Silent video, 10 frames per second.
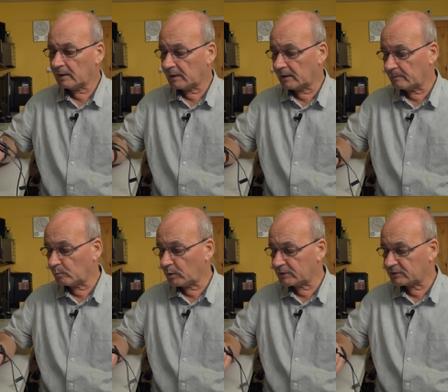
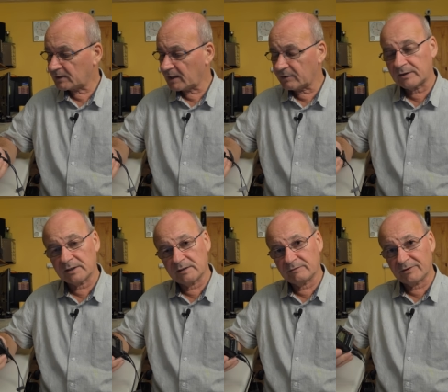um, which I
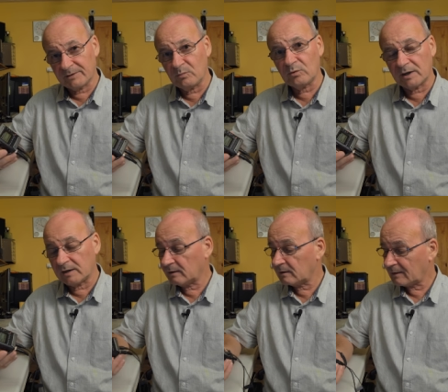think for the
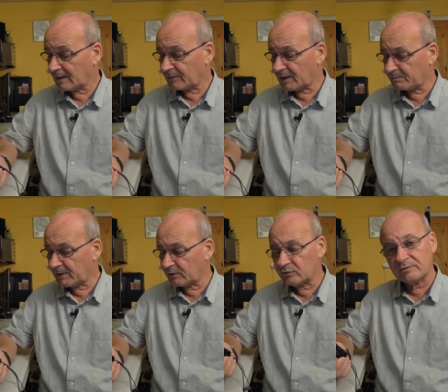money I think I
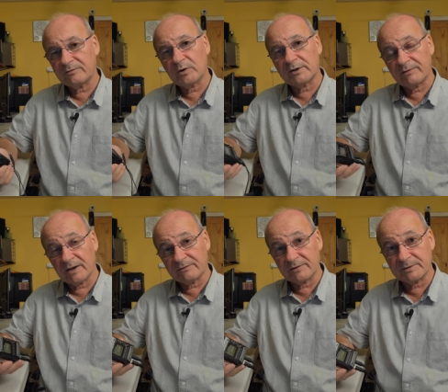paid
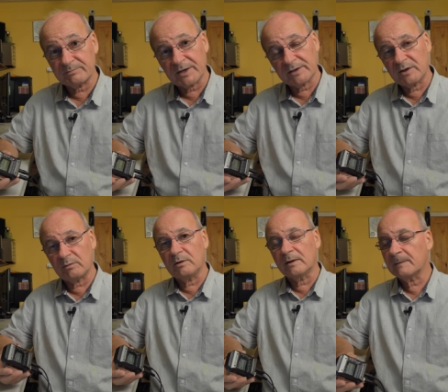145 for this brand new.